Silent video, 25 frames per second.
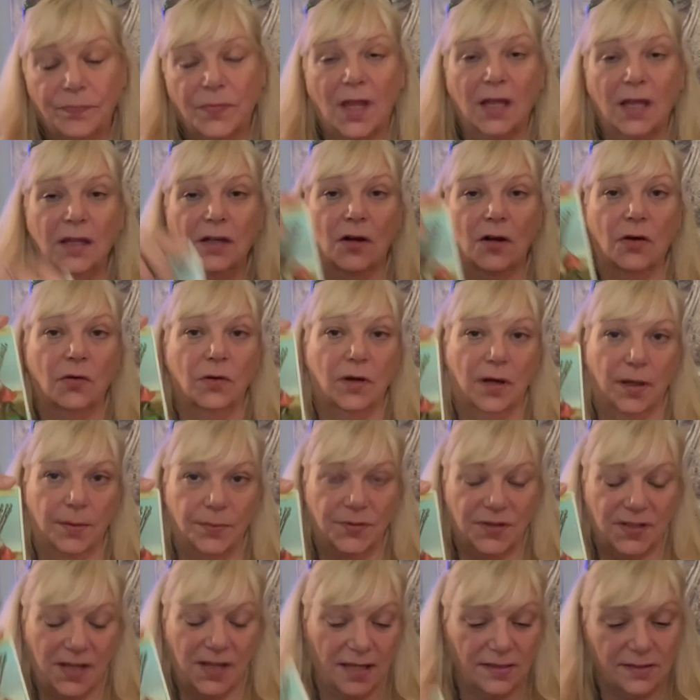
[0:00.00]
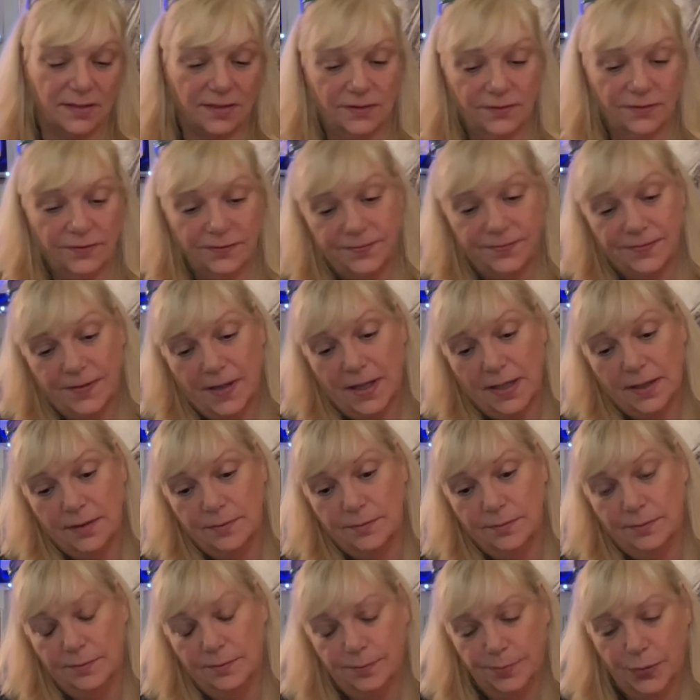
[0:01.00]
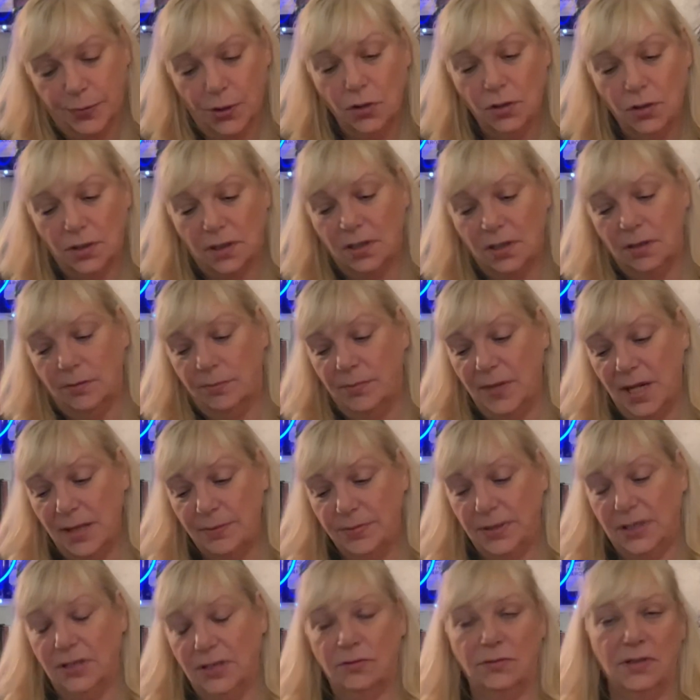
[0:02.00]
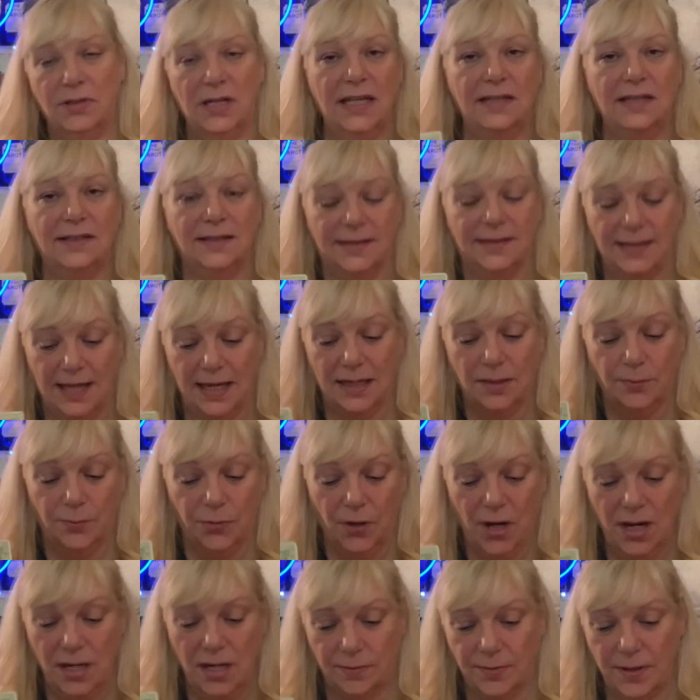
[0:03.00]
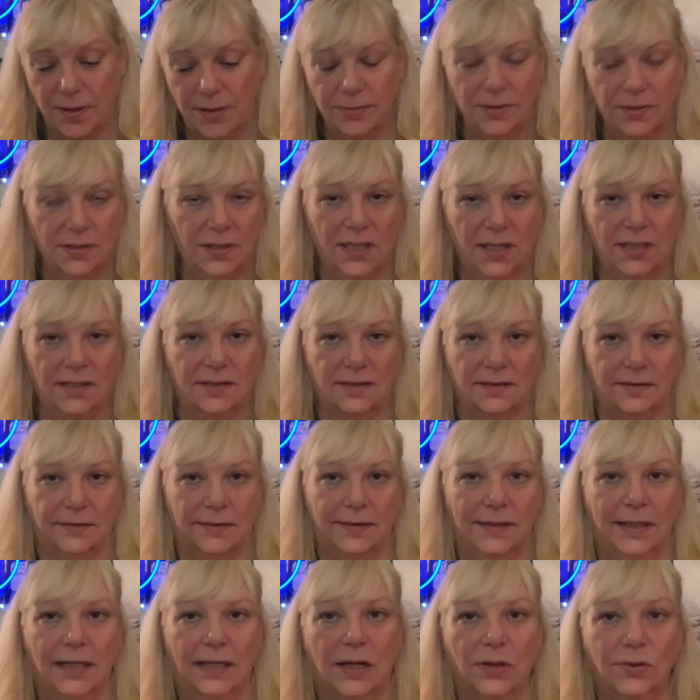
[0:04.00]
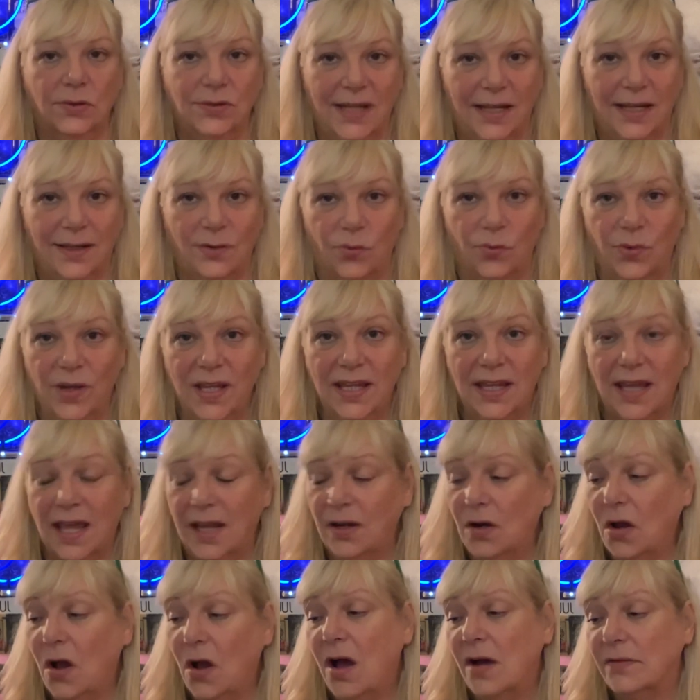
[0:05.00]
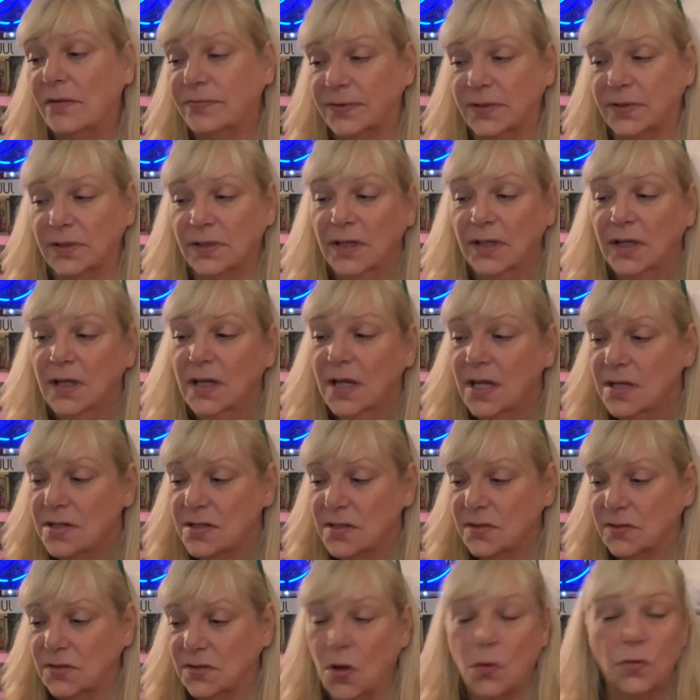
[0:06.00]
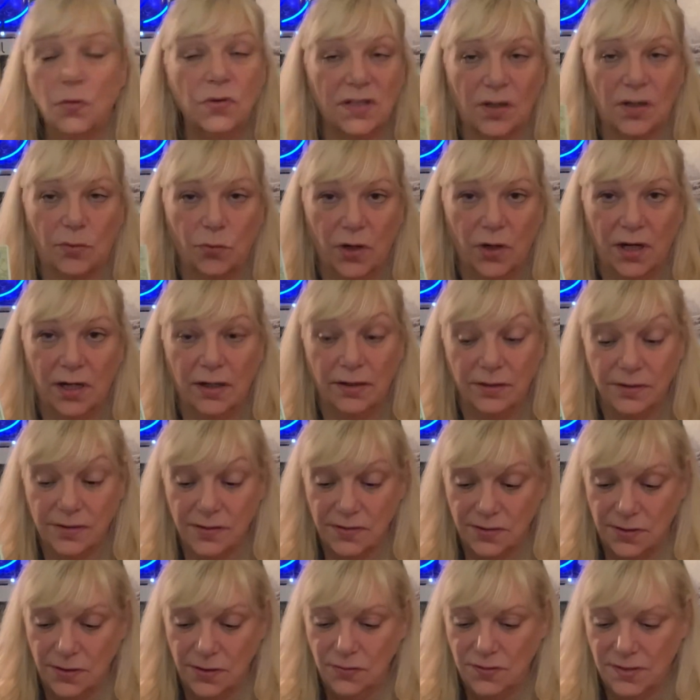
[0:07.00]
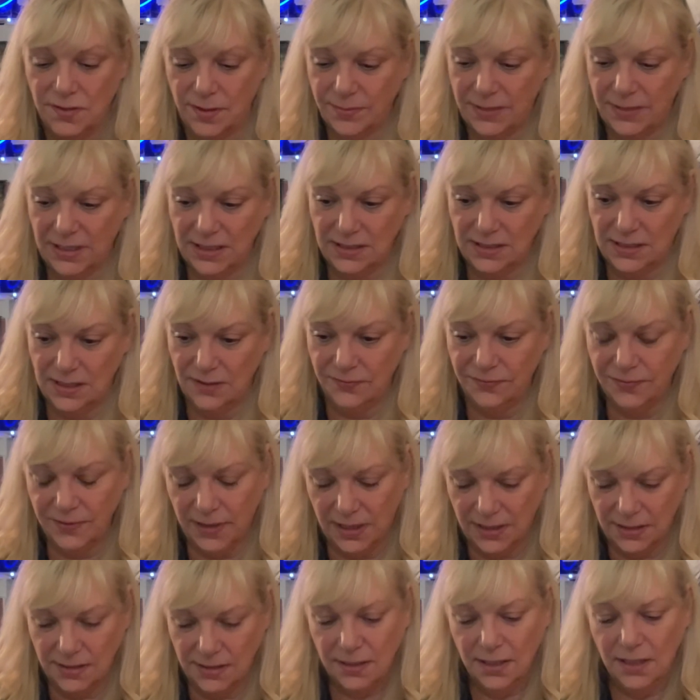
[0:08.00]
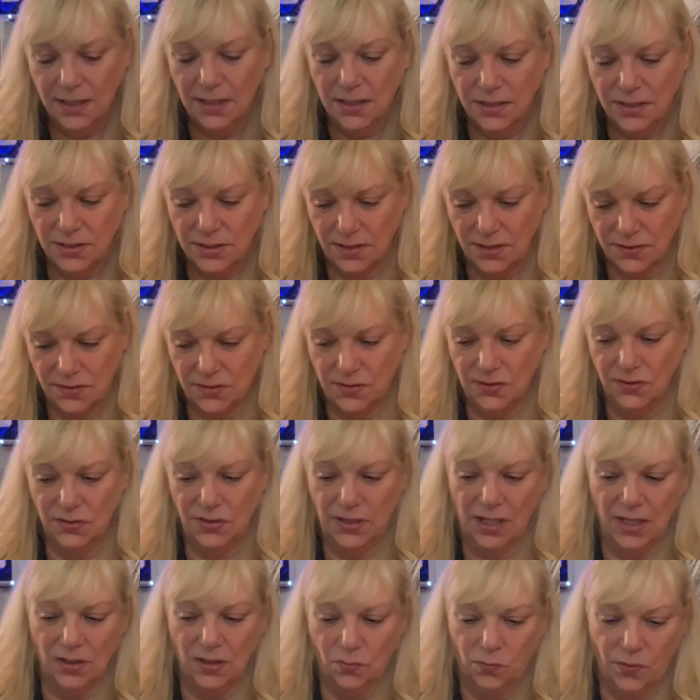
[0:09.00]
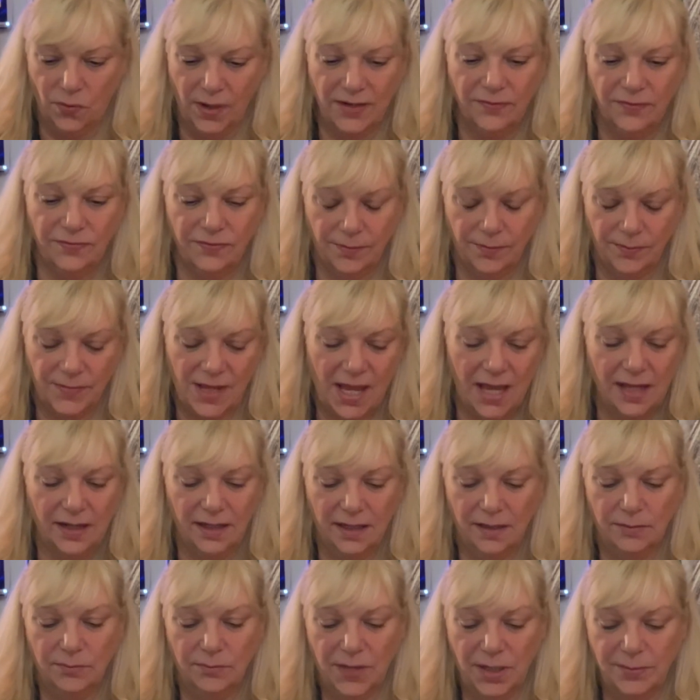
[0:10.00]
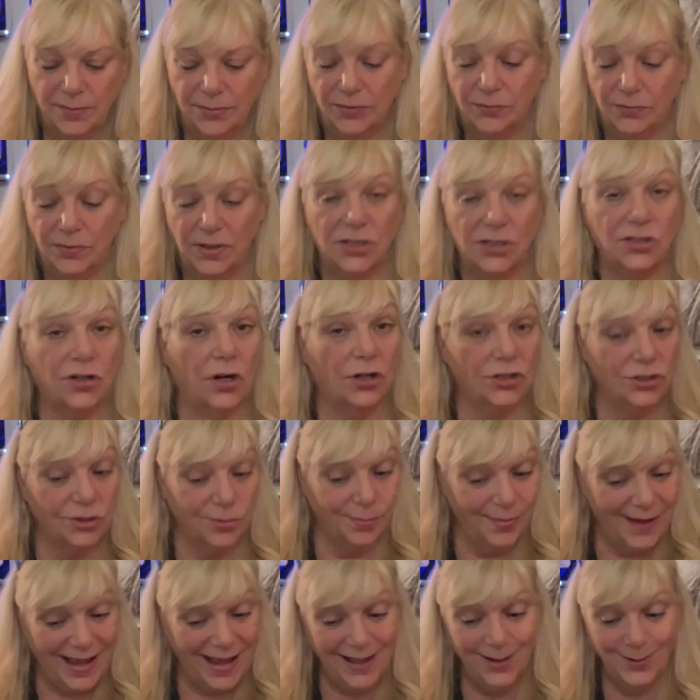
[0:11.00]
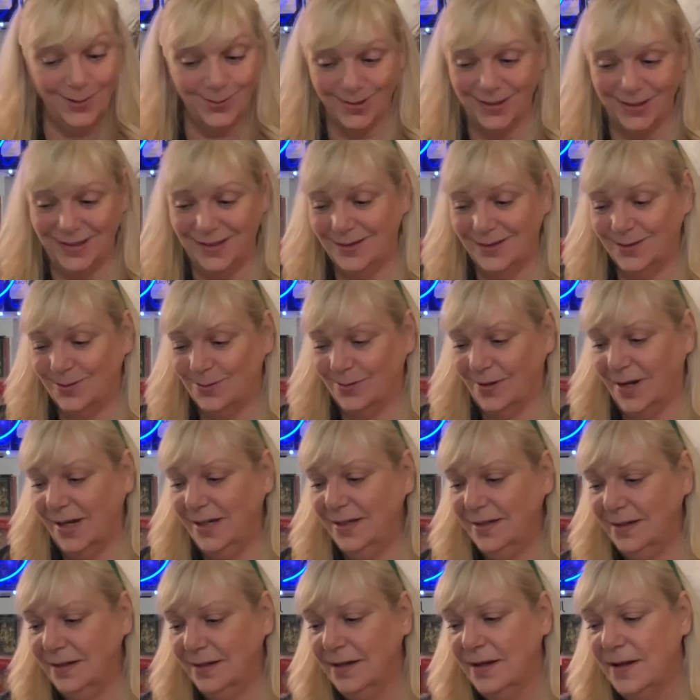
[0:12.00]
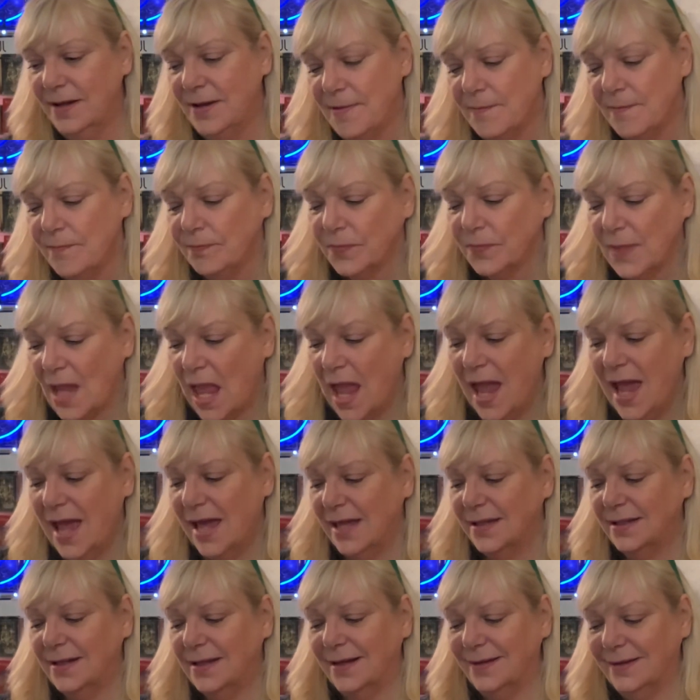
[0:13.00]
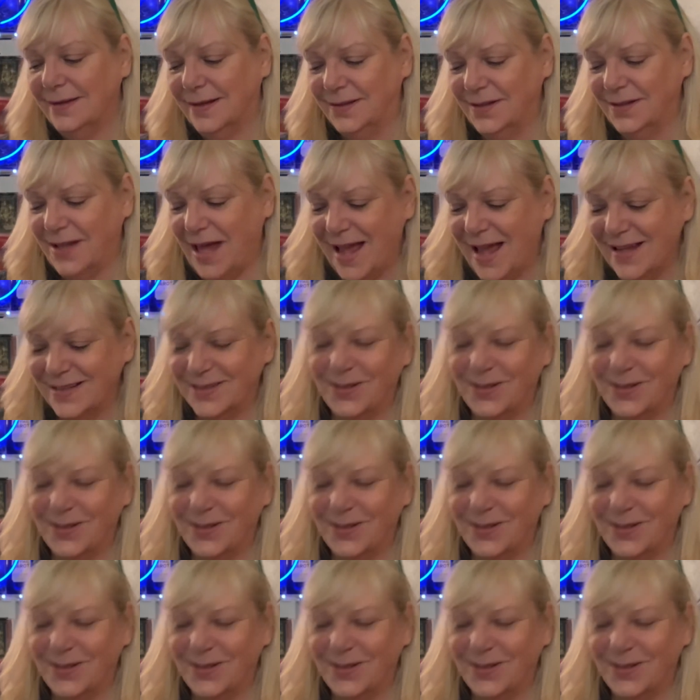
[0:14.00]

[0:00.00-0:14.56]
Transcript: you know, obsessive burden. Maybe you need to take a break. Maybe you need to, you know, take a weekend off, or just go somewhere or just do something different just to get away from that and maybe recharge your batteries, right? And the last